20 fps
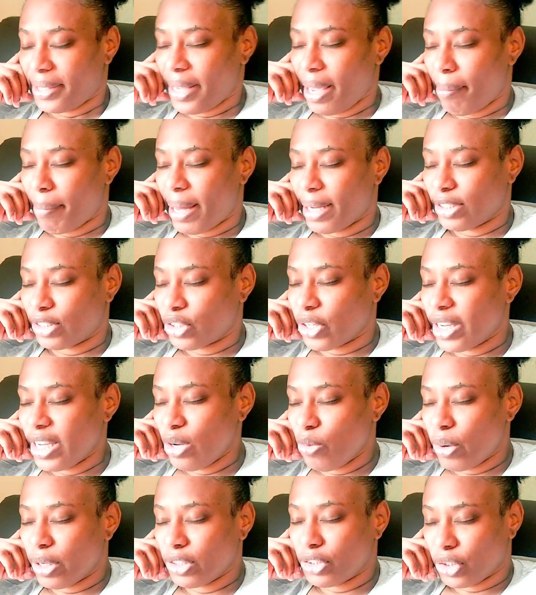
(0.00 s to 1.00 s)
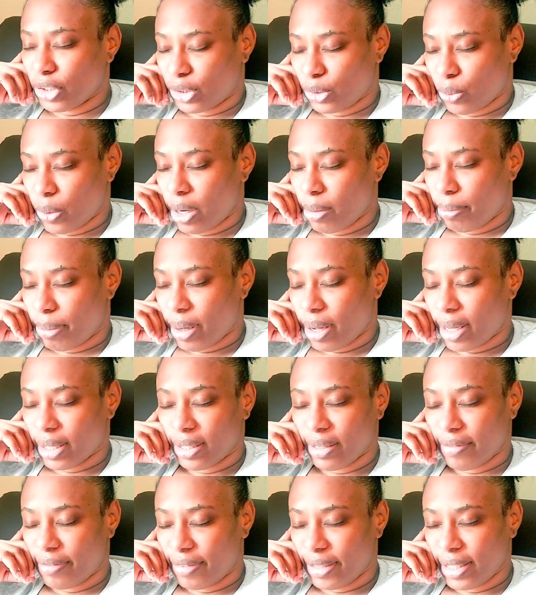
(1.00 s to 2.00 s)
Yeah man, so he was just one
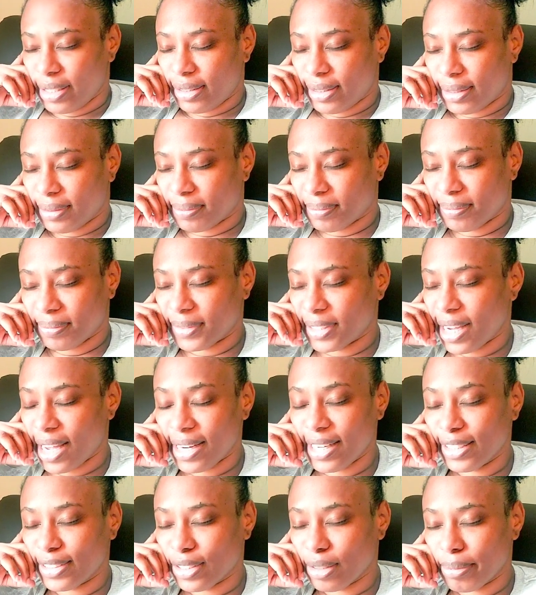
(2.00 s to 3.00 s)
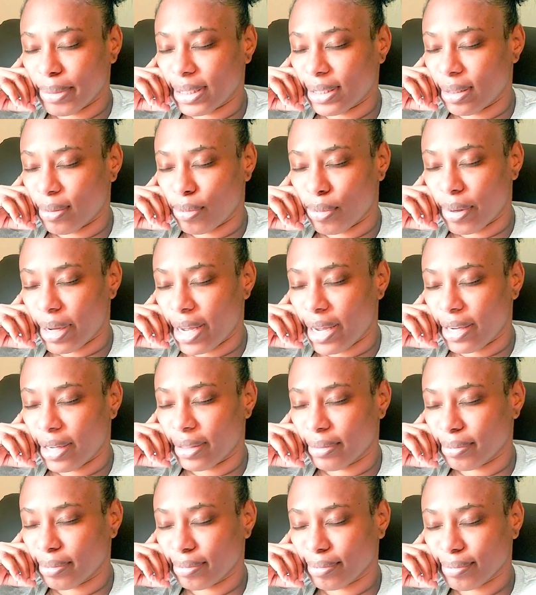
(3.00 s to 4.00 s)
part of it. And this is said, why?